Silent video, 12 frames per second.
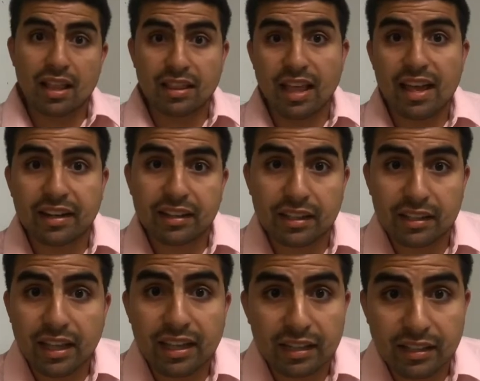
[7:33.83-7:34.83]
that
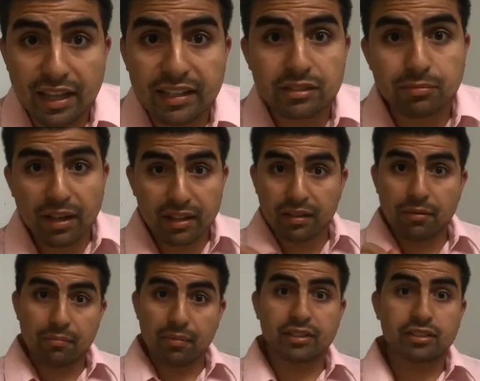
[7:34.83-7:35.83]
is
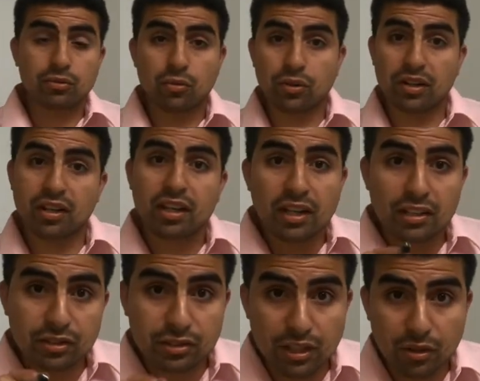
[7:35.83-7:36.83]
my story
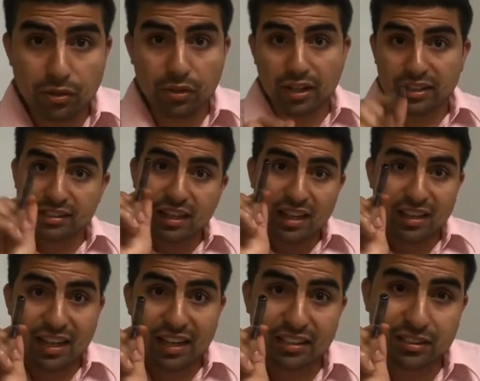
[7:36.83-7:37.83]
to tell you guys.
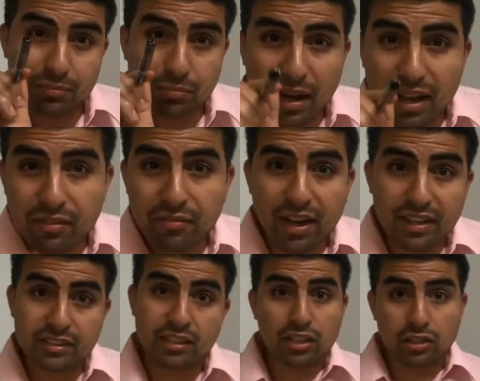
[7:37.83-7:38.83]
That is my
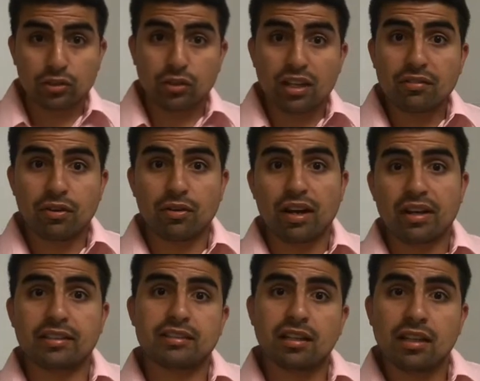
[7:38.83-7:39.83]
advice to give you
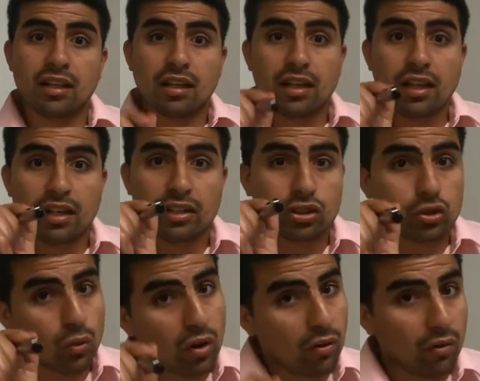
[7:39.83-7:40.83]
guys.
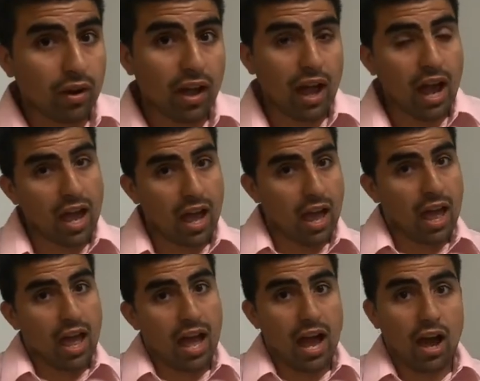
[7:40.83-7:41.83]
So
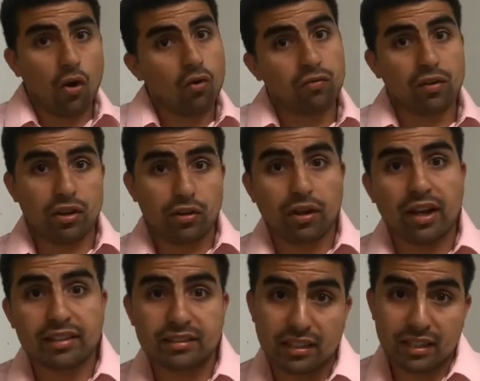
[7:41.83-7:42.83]
hopefully you
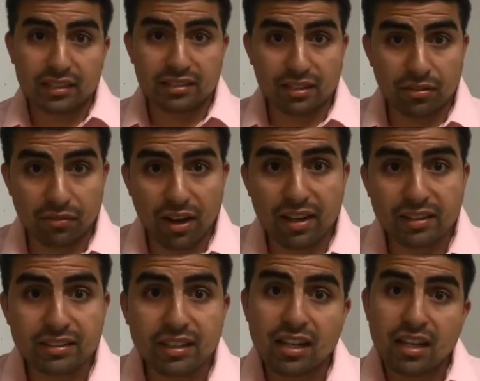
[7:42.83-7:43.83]
guys get this advice